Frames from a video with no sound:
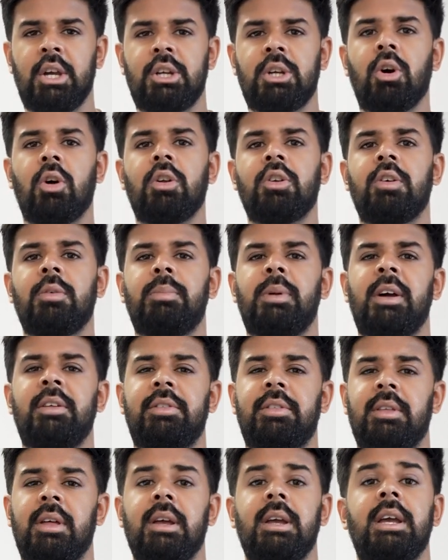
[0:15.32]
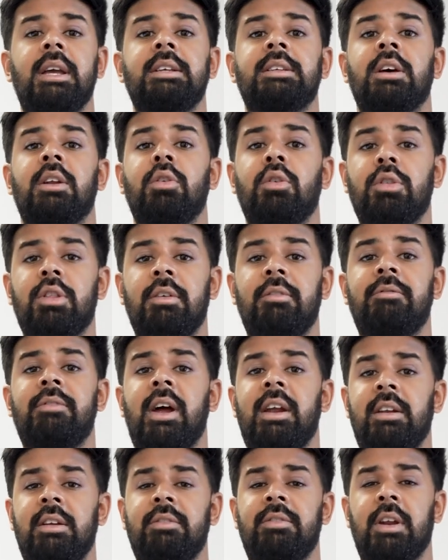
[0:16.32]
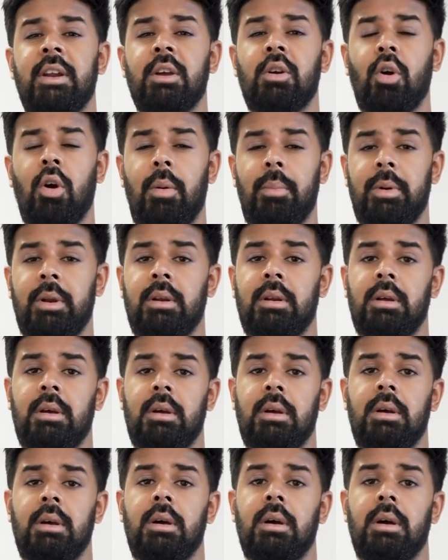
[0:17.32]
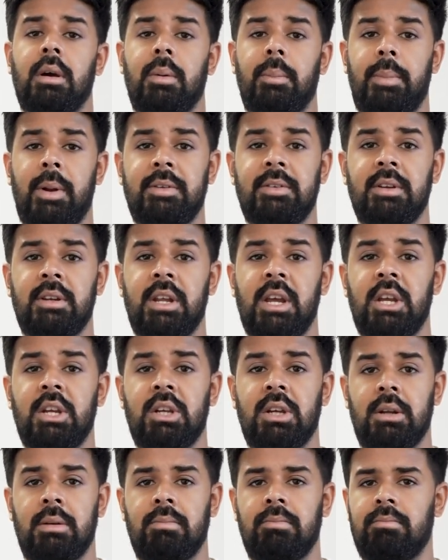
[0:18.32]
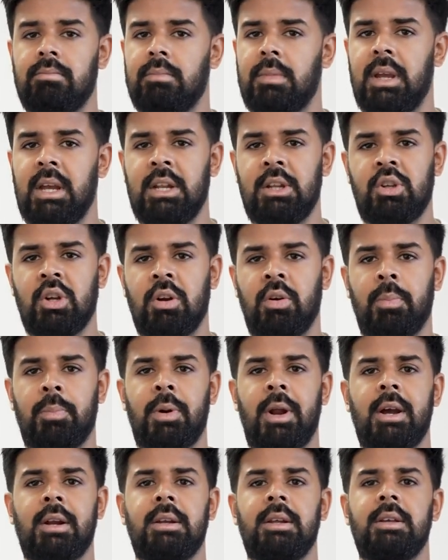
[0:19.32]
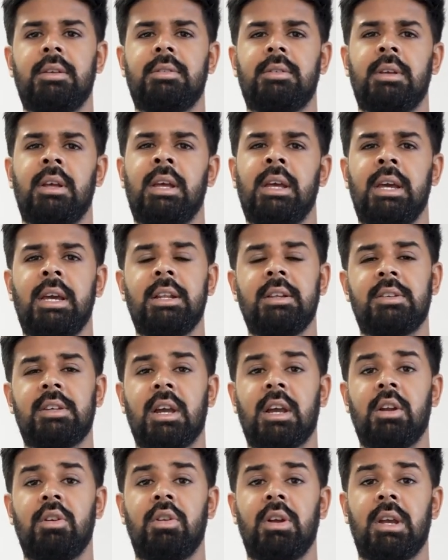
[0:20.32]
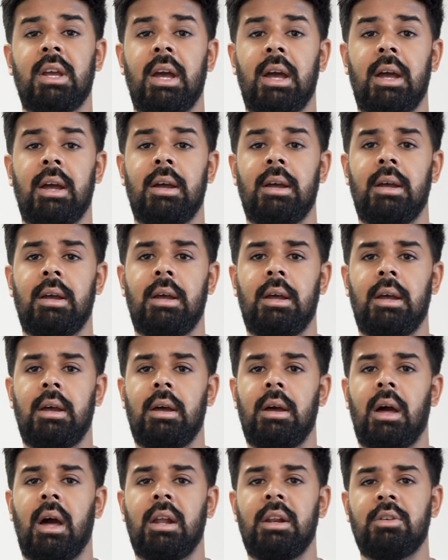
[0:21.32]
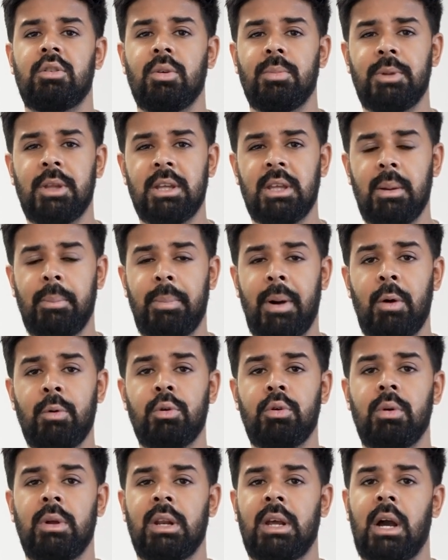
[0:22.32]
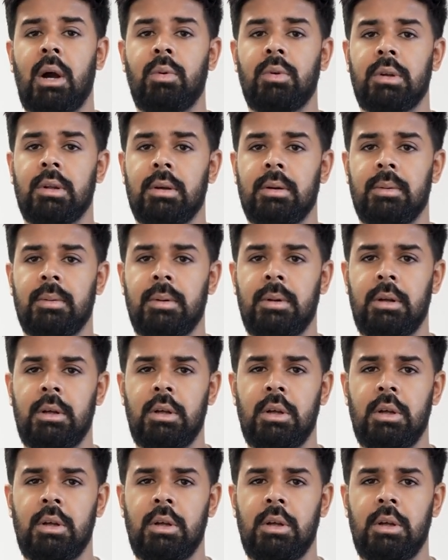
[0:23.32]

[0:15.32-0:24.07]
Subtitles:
Shortness of breath is another very, very common presentation in general practice, in secondary care, and it's something you're bound to encounter.